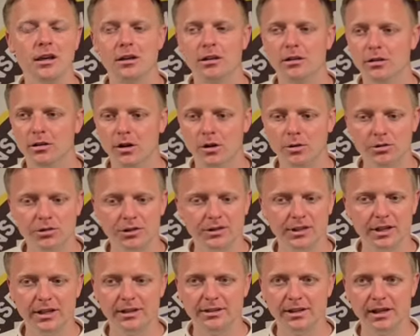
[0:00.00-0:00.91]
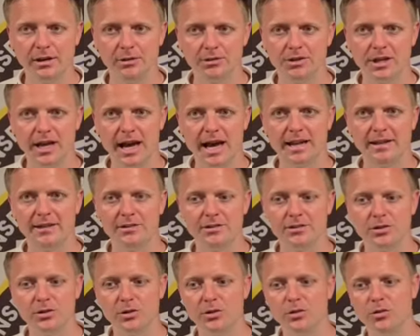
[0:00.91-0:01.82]
loads of detail to add
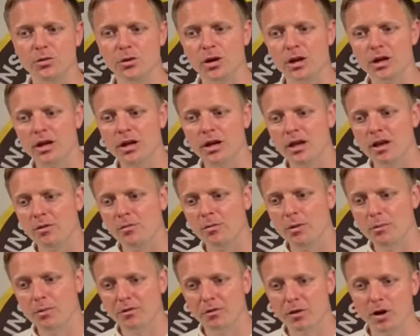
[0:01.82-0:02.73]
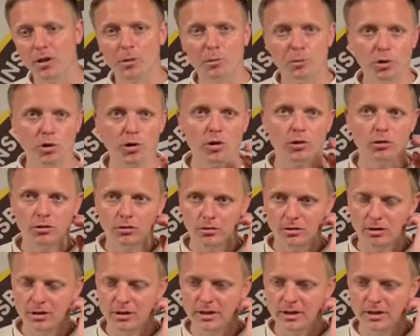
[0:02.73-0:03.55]
to when we've got the ball.